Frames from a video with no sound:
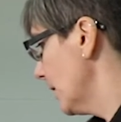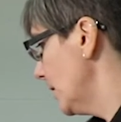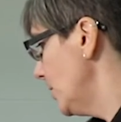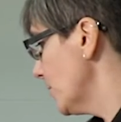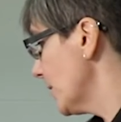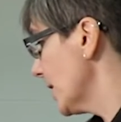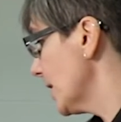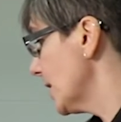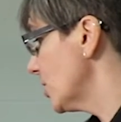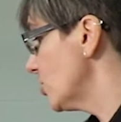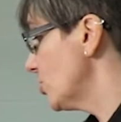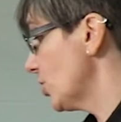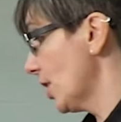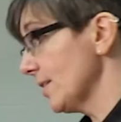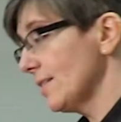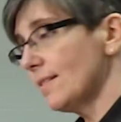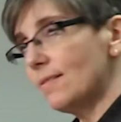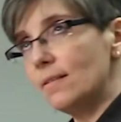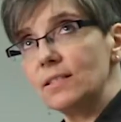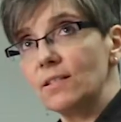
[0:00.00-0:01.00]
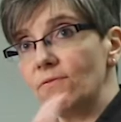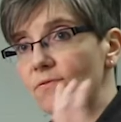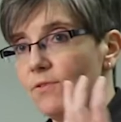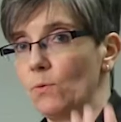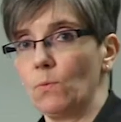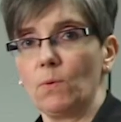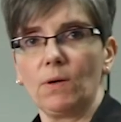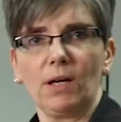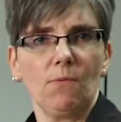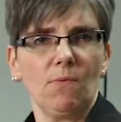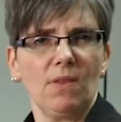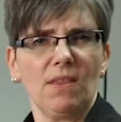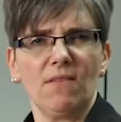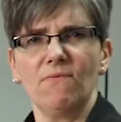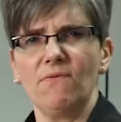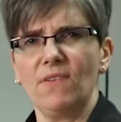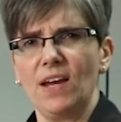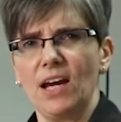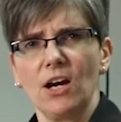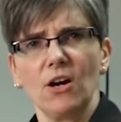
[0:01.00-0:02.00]
You can adjust this if you're working with a
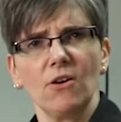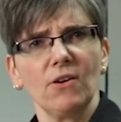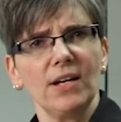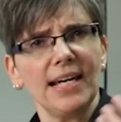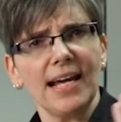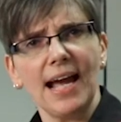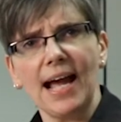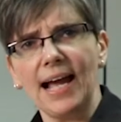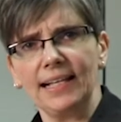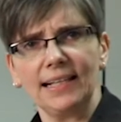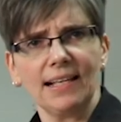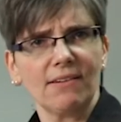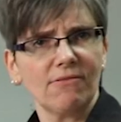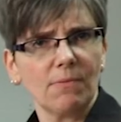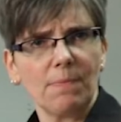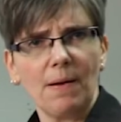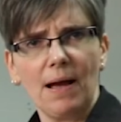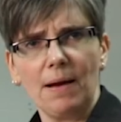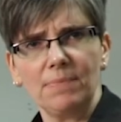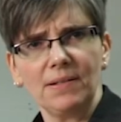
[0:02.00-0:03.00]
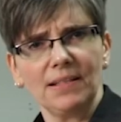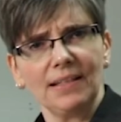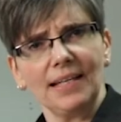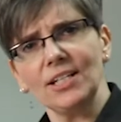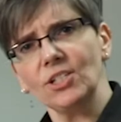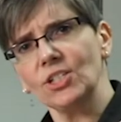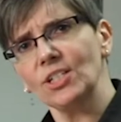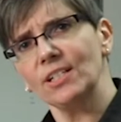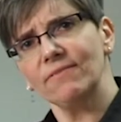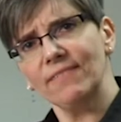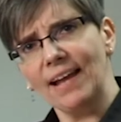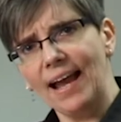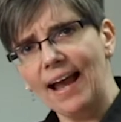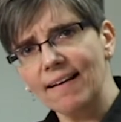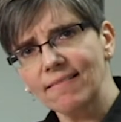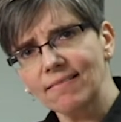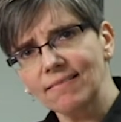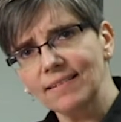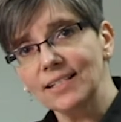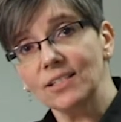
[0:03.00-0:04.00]
very high level population of
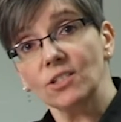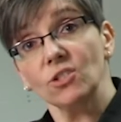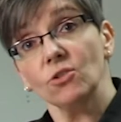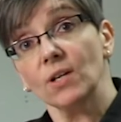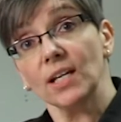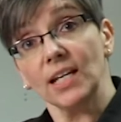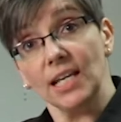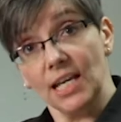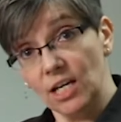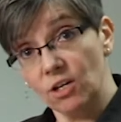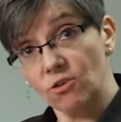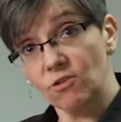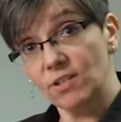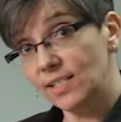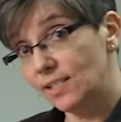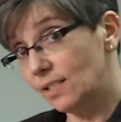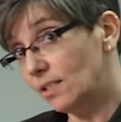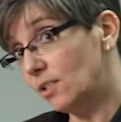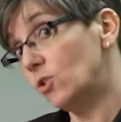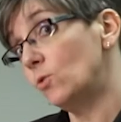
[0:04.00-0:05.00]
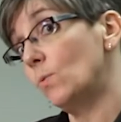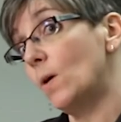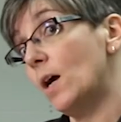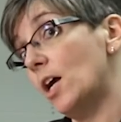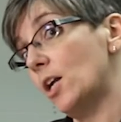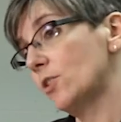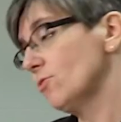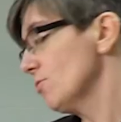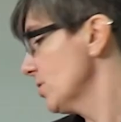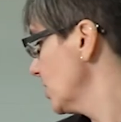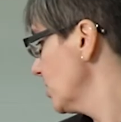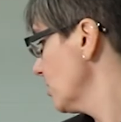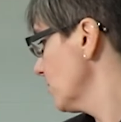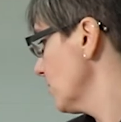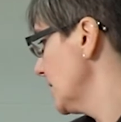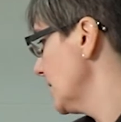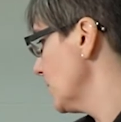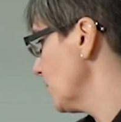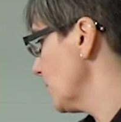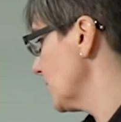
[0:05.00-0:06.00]
athletes, you can increase this to 100
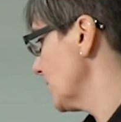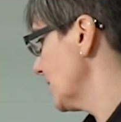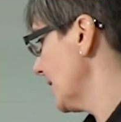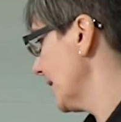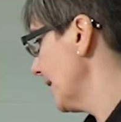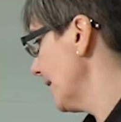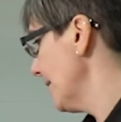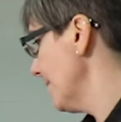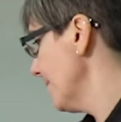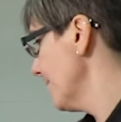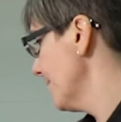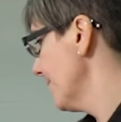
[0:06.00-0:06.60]
degrees per second.